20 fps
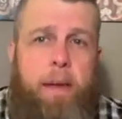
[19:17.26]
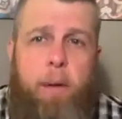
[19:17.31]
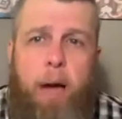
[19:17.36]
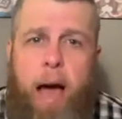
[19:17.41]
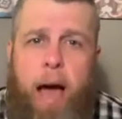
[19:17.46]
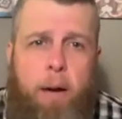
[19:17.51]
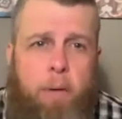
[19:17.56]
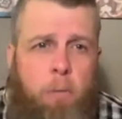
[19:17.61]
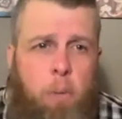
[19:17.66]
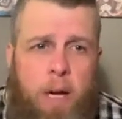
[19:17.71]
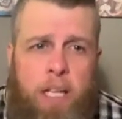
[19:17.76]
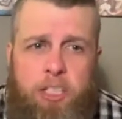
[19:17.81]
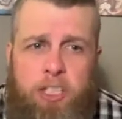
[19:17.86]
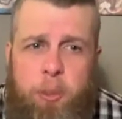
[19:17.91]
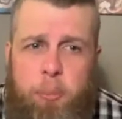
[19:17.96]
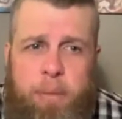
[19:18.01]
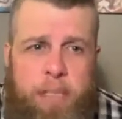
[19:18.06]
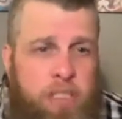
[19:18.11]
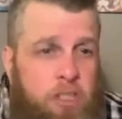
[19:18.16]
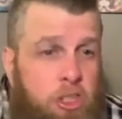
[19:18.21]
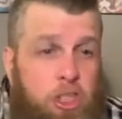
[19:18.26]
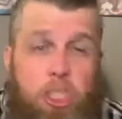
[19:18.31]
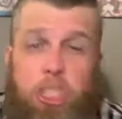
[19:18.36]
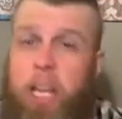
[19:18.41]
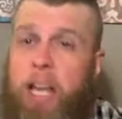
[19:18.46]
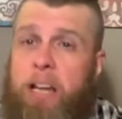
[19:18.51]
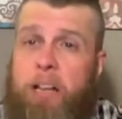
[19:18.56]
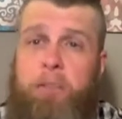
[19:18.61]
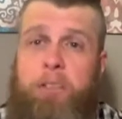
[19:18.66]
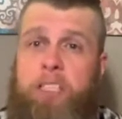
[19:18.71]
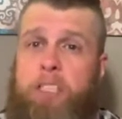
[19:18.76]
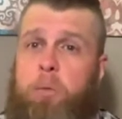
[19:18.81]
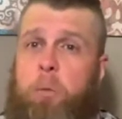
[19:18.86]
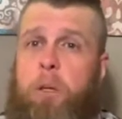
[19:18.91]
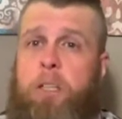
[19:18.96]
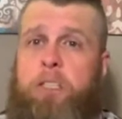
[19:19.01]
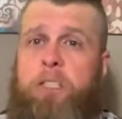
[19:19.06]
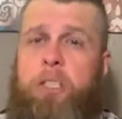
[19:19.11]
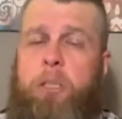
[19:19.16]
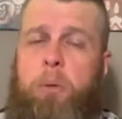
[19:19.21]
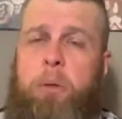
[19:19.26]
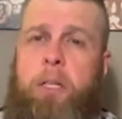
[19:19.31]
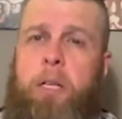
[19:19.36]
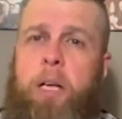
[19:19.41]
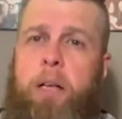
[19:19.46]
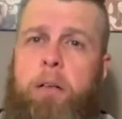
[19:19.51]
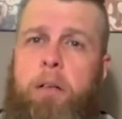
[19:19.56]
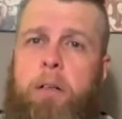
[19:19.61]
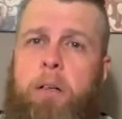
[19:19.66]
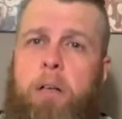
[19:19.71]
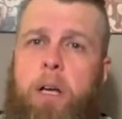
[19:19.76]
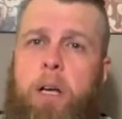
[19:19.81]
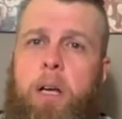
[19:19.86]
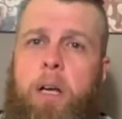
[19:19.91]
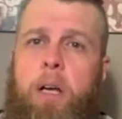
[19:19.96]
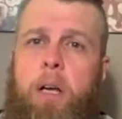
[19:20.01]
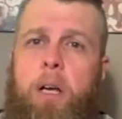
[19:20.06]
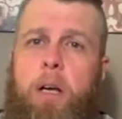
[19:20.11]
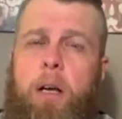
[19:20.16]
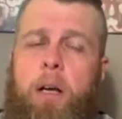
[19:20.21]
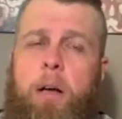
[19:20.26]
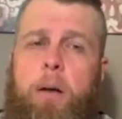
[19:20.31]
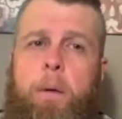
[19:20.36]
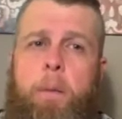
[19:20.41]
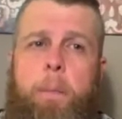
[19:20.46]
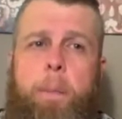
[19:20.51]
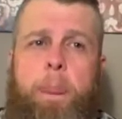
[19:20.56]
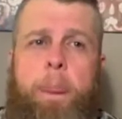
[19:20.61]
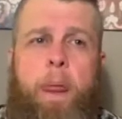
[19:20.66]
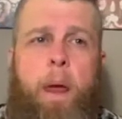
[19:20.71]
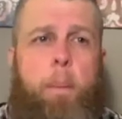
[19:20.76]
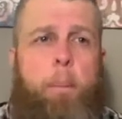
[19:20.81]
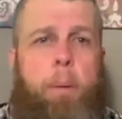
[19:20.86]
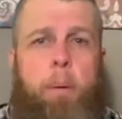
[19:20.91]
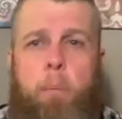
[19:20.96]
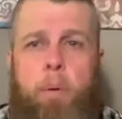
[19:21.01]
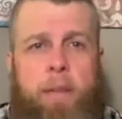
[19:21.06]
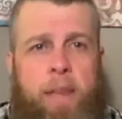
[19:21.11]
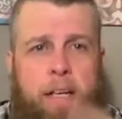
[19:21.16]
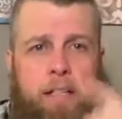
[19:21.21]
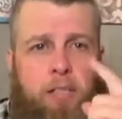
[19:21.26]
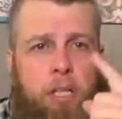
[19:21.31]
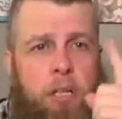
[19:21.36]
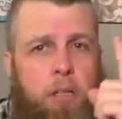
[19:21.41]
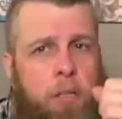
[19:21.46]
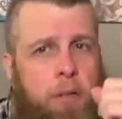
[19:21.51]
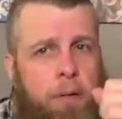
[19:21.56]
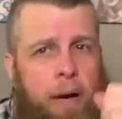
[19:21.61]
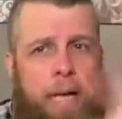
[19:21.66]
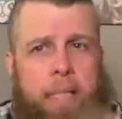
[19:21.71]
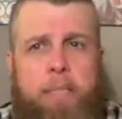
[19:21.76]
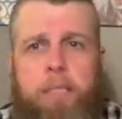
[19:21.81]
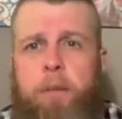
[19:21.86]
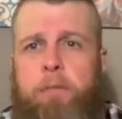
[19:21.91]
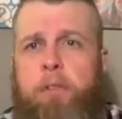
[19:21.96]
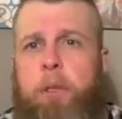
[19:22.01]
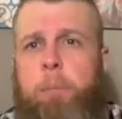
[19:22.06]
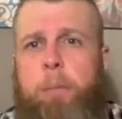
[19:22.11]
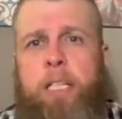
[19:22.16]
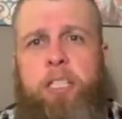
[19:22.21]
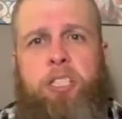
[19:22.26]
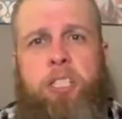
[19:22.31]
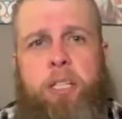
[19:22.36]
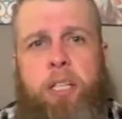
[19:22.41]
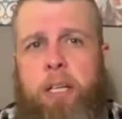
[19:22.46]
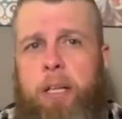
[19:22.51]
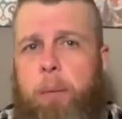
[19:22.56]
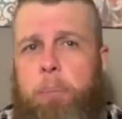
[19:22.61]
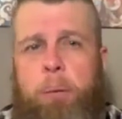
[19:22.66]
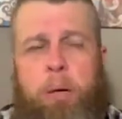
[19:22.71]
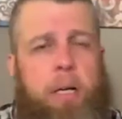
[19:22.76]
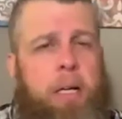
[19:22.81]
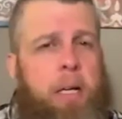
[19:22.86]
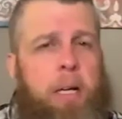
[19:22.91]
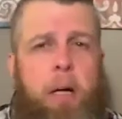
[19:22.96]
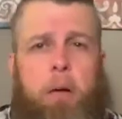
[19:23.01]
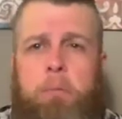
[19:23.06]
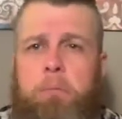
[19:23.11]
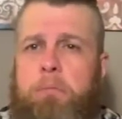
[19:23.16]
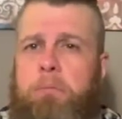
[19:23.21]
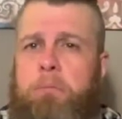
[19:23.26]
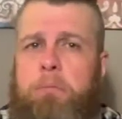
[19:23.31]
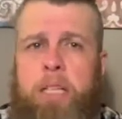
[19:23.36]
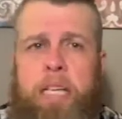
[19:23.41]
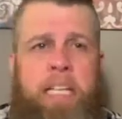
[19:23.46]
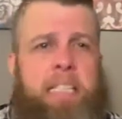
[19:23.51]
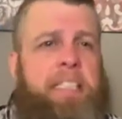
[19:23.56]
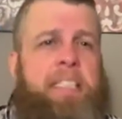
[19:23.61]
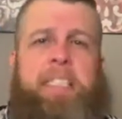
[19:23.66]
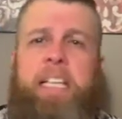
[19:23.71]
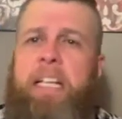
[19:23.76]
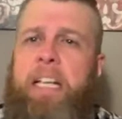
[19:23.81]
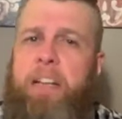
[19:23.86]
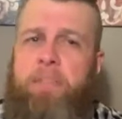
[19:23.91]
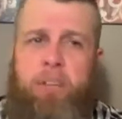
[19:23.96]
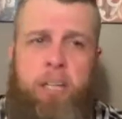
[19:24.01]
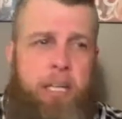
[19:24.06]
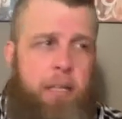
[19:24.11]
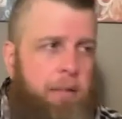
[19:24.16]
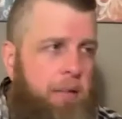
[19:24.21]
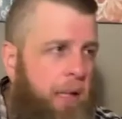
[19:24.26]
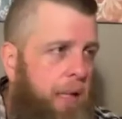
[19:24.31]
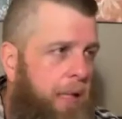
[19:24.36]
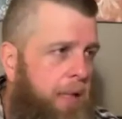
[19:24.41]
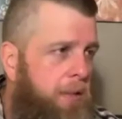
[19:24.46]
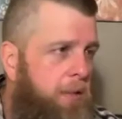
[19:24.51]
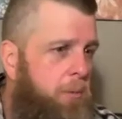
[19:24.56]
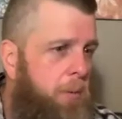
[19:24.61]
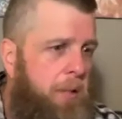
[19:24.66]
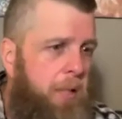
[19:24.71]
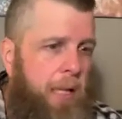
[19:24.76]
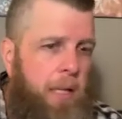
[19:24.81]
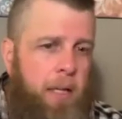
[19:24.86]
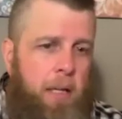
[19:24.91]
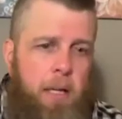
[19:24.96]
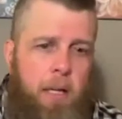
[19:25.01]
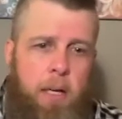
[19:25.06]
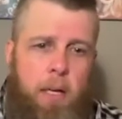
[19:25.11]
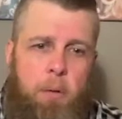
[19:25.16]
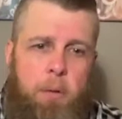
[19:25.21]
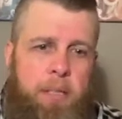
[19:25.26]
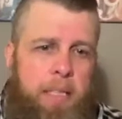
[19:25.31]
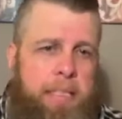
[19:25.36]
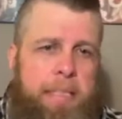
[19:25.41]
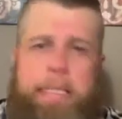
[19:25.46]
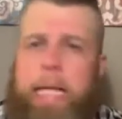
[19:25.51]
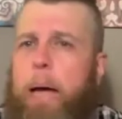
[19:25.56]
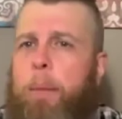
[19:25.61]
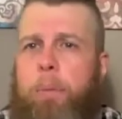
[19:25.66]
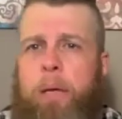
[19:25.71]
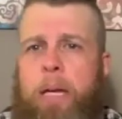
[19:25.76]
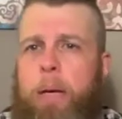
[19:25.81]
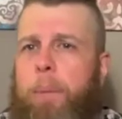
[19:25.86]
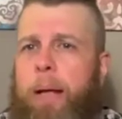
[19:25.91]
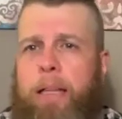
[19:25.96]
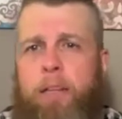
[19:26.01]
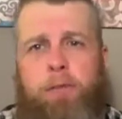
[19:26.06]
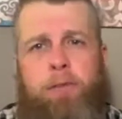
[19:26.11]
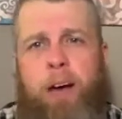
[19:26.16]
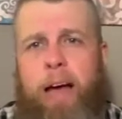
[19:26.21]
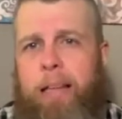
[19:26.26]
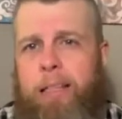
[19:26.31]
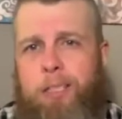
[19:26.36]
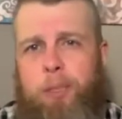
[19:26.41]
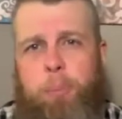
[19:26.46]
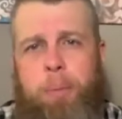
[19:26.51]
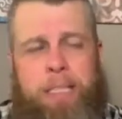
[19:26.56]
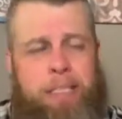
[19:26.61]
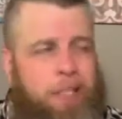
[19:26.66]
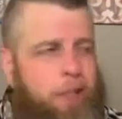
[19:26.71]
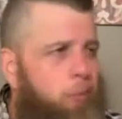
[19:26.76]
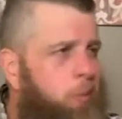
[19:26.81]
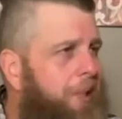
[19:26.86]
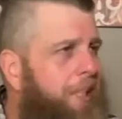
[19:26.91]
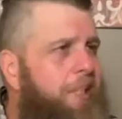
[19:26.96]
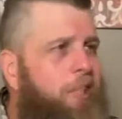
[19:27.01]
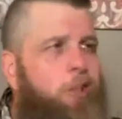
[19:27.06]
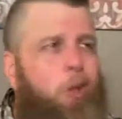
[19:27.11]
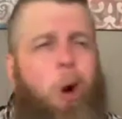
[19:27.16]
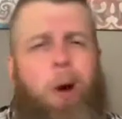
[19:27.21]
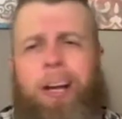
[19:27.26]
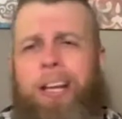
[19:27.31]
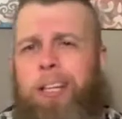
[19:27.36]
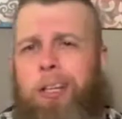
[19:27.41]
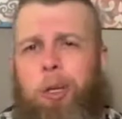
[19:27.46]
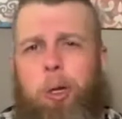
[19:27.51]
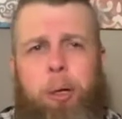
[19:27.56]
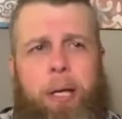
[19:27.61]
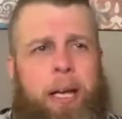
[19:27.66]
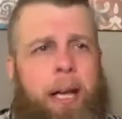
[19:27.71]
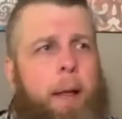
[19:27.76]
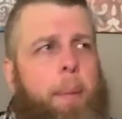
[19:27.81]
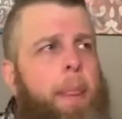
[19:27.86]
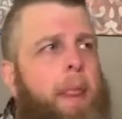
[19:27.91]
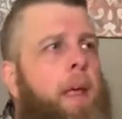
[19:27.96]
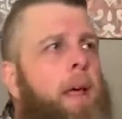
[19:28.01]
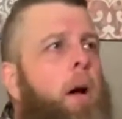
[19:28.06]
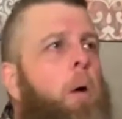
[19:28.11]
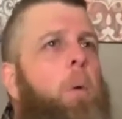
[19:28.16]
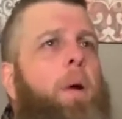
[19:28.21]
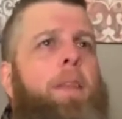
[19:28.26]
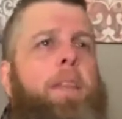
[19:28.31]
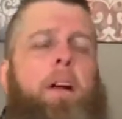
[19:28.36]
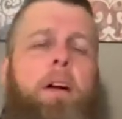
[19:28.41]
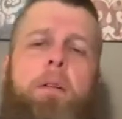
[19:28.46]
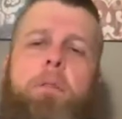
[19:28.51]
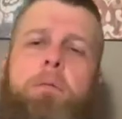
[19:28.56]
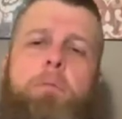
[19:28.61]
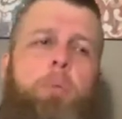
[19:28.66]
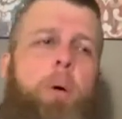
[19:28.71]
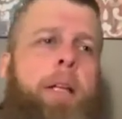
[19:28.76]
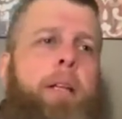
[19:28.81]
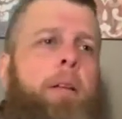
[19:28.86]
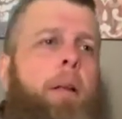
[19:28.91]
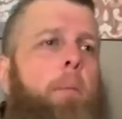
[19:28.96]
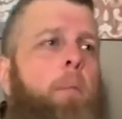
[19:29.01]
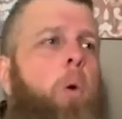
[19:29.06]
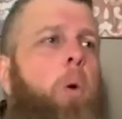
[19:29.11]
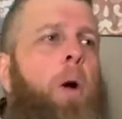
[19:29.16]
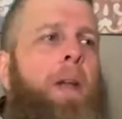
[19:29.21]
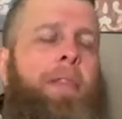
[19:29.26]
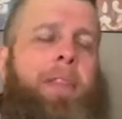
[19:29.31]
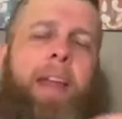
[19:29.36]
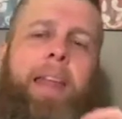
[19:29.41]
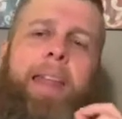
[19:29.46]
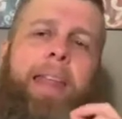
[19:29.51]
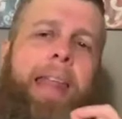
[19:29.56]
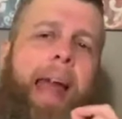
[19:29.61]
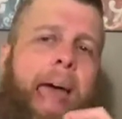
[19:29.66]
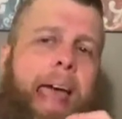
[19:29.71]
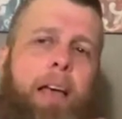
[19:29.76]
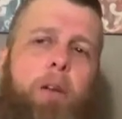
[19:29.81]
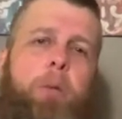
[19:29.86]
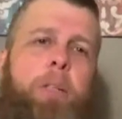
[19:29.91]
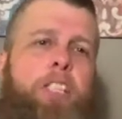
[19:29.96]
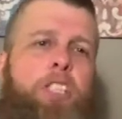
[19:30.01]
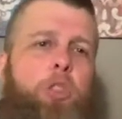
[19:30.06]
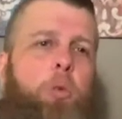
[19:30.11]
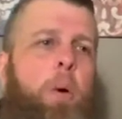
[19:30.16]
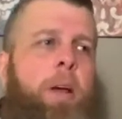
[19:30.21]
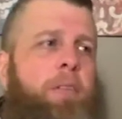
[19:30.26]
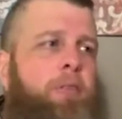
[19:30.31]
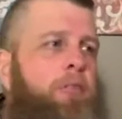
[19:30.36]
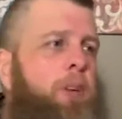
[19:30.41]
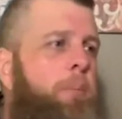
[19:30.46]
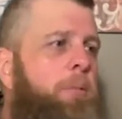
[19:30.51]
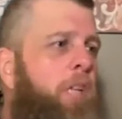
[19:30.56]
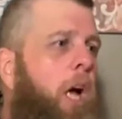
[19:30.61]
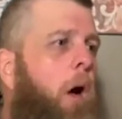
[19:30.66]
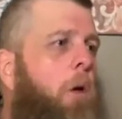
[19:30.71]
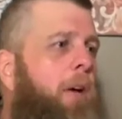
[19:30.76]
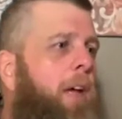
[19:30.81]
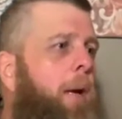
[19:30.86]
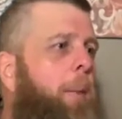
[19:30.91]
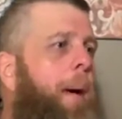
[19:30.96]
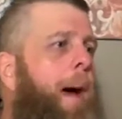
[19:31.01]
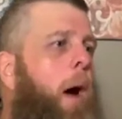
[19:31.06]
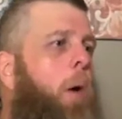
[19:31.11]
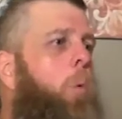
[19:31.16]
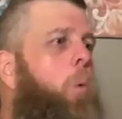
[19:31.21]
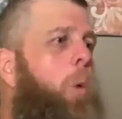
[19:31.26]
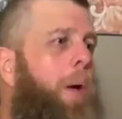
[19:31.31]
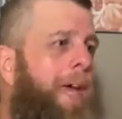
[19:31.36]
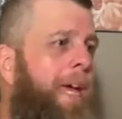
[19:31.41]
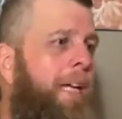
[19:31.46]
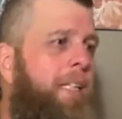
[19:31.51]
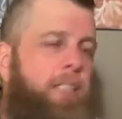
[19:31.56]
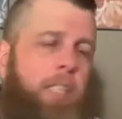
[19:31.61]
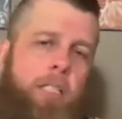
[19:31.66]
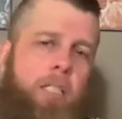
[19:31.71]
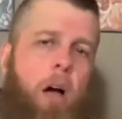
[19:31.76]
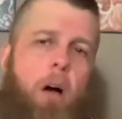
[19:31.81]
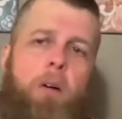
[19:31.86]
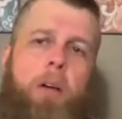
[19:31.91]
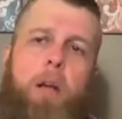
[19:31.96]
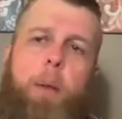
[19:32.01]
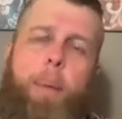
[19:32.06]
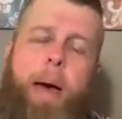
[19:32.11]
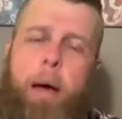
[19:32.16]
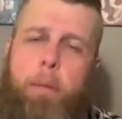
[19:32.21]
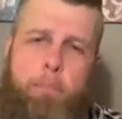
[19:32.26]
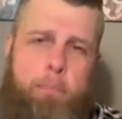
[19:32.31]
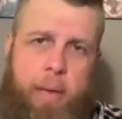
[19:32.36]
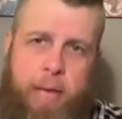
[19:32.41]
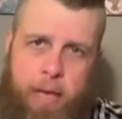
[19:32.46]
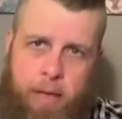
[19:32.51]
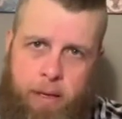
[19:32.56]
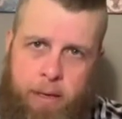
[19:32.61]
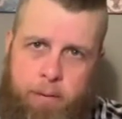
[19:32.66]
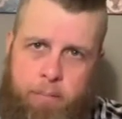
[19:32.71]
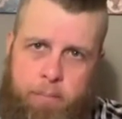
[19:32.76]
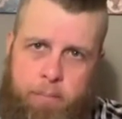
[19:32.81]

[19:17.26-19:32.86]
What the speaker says: I've watched them be generous one to another. But when they took their eyes off the mission and they put it on insignificant things, when they stopped being about the Father's business, when they started looking at, when the language went from talking about we to talking about me,